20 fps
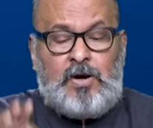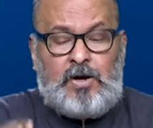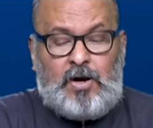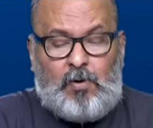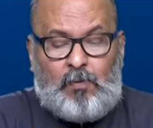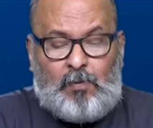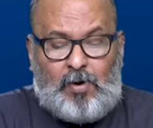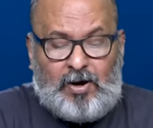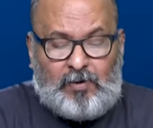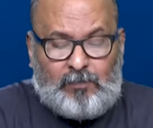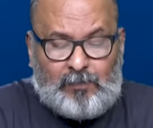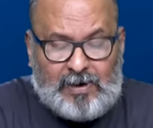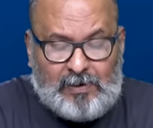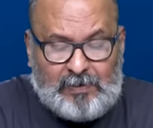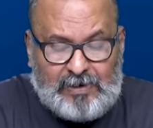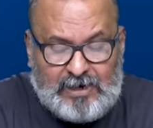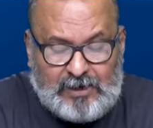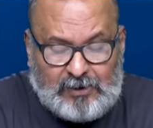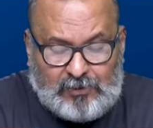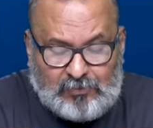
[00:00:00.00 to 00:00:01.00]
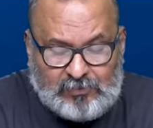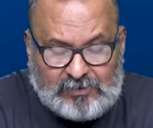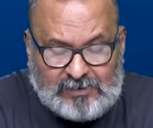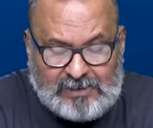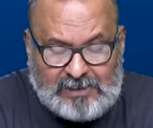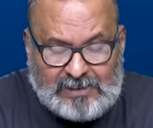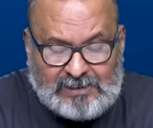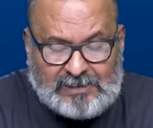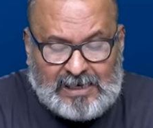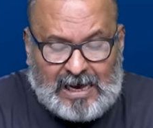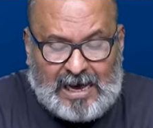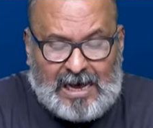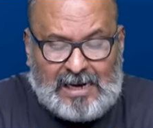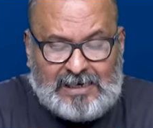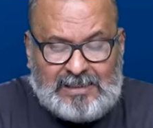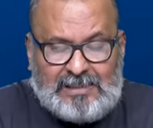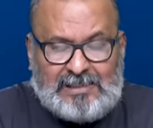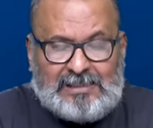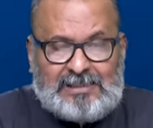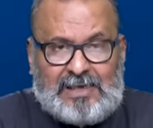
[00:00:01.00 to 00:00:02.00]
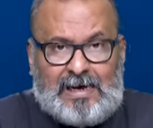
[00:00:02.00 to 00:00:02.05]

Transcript: Now, what one need to see is, are these